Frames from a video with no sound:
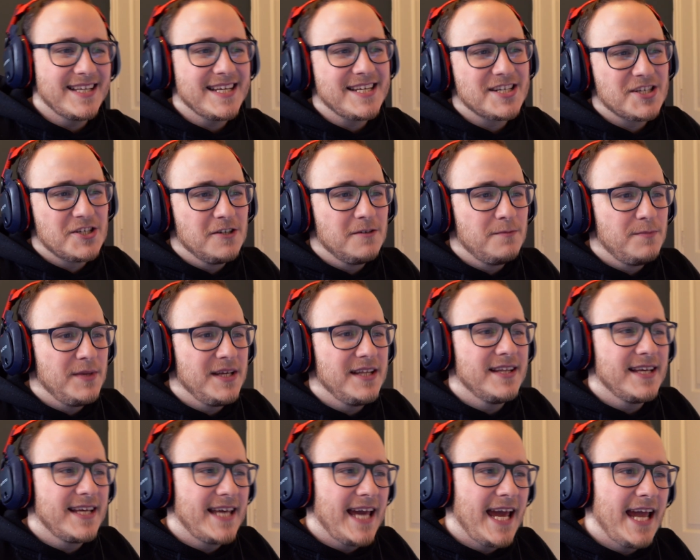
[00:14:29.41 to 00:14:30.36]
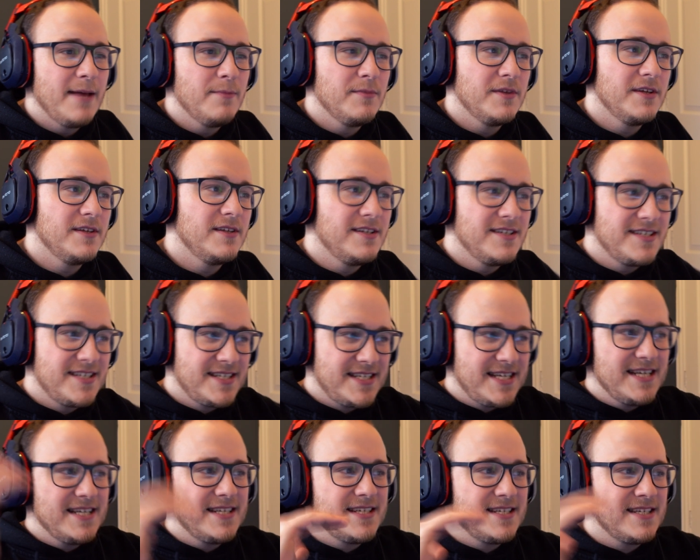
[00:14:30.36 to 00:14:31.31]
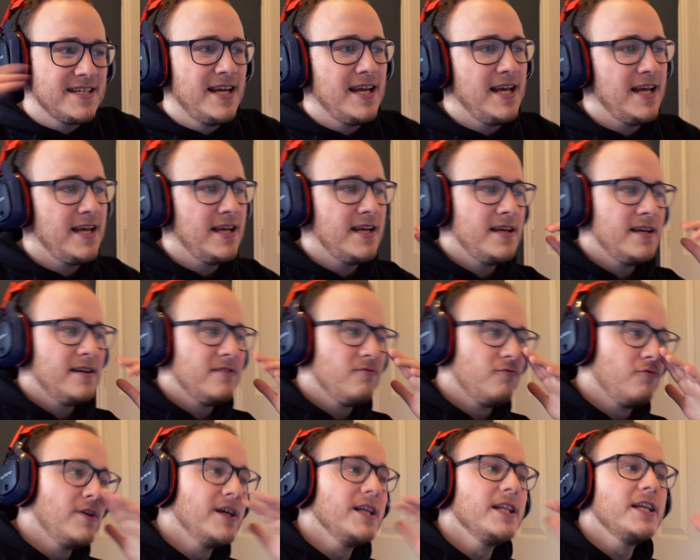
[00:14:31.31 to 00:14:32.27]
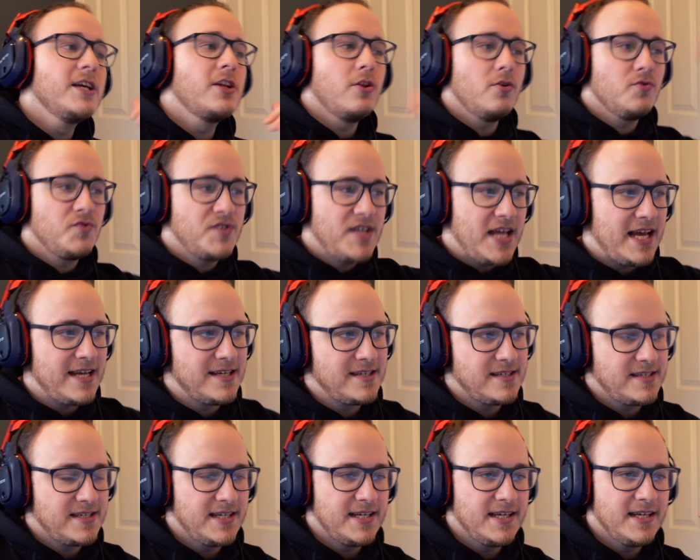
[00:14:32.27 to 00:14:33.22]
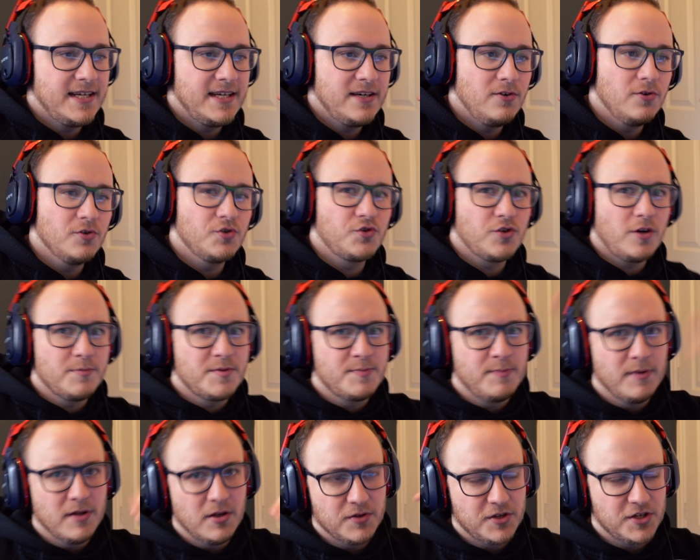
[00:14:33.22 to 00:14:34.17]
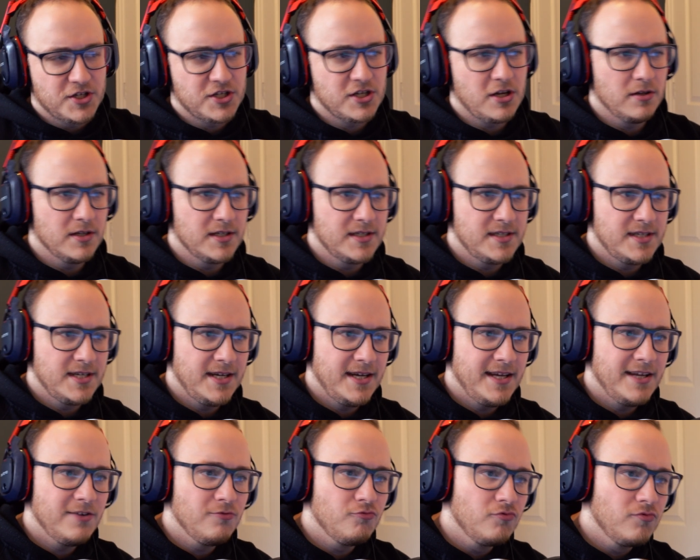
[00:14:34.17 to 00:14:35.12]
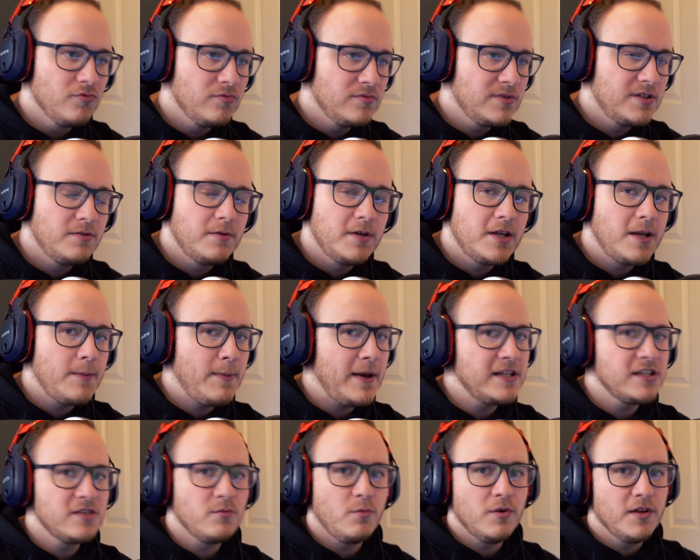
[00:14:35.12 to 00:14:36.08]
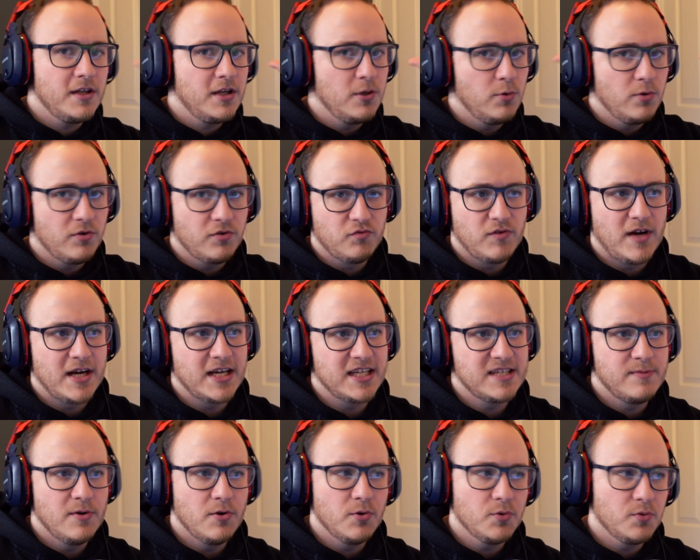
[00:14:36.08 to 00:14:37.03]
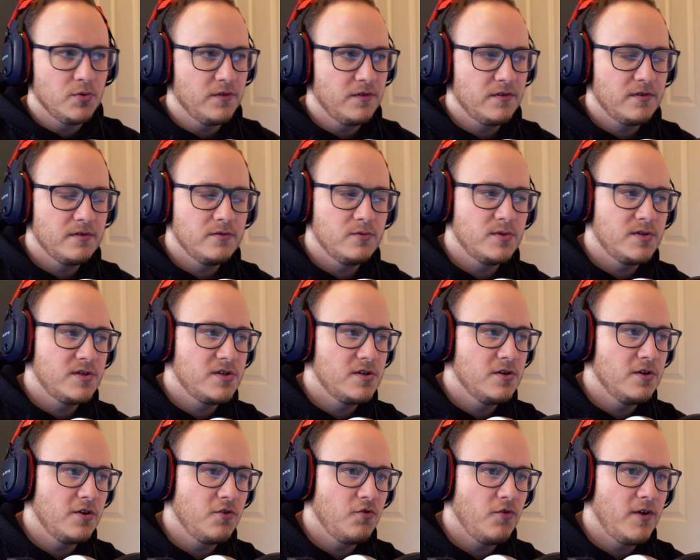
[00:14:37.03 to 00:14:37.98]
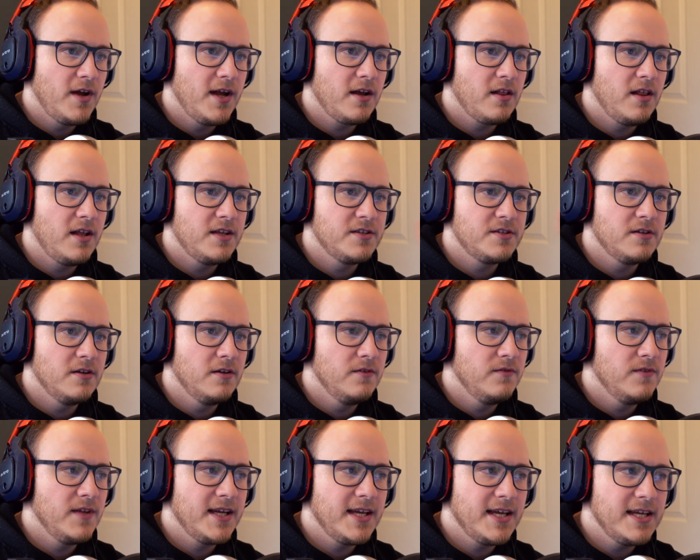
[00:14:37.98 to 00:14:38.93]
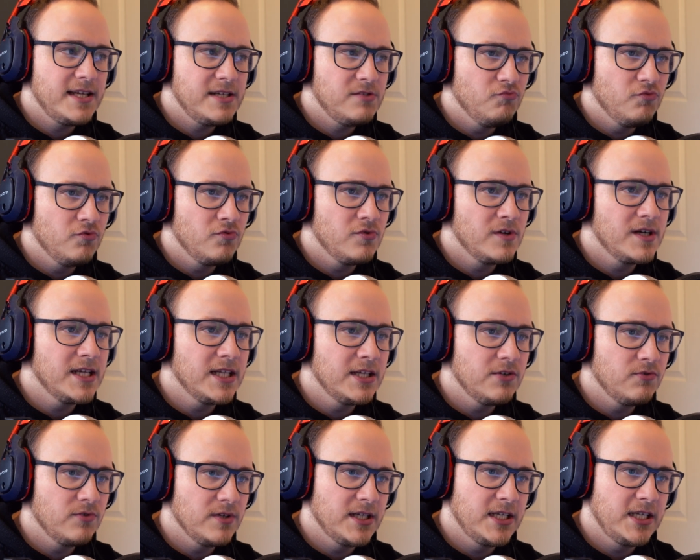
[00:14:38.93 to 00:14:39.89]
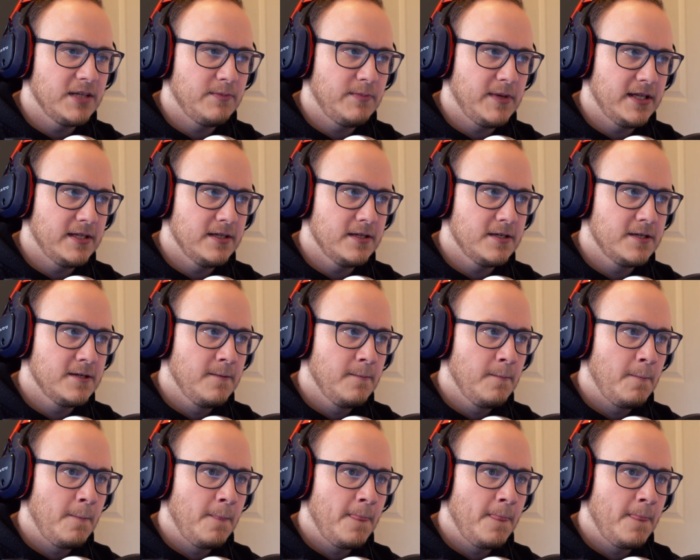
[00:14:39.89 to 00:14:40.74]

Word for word: This could be the game that, that sits really close to S tier or drops below the solid tier. It depends on what they do with ranked mode with, with certain create a class stuff. Like it really, really depends.